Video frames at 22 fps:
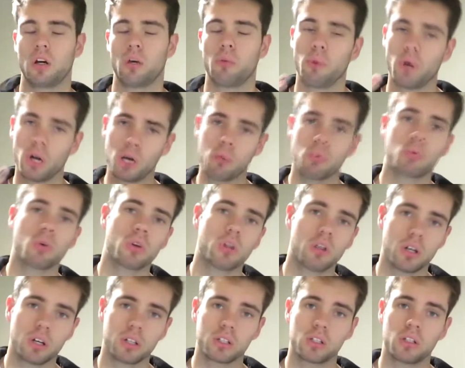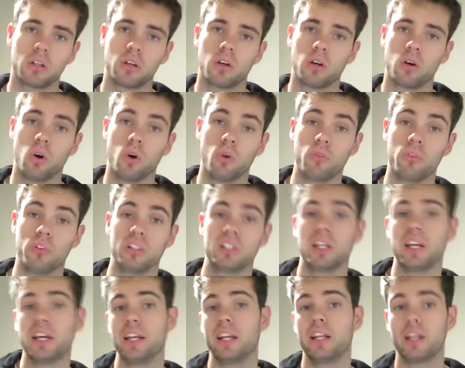A byproduct of
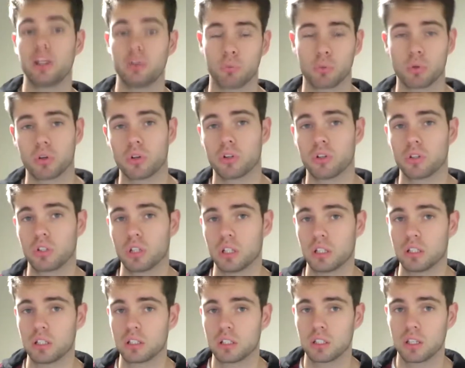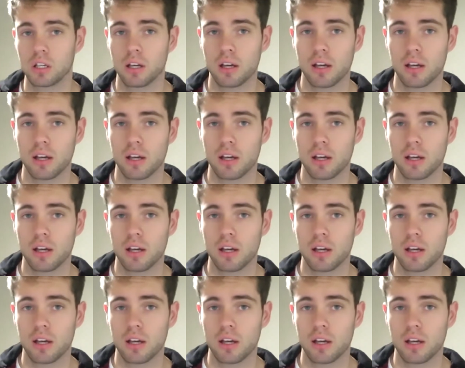this heating process